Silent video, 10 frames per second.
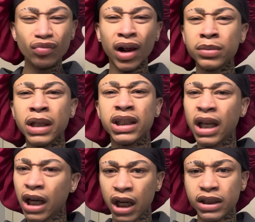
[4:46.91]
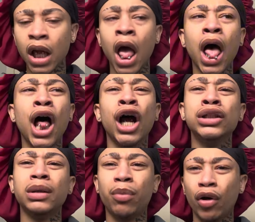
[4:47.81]
I was like, yeah, because
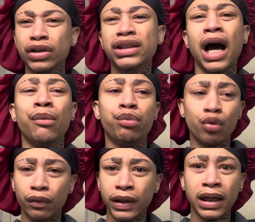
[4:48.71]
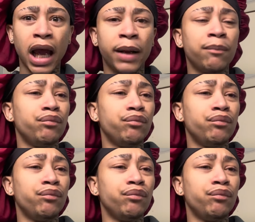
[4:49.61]
the parties got boring, like,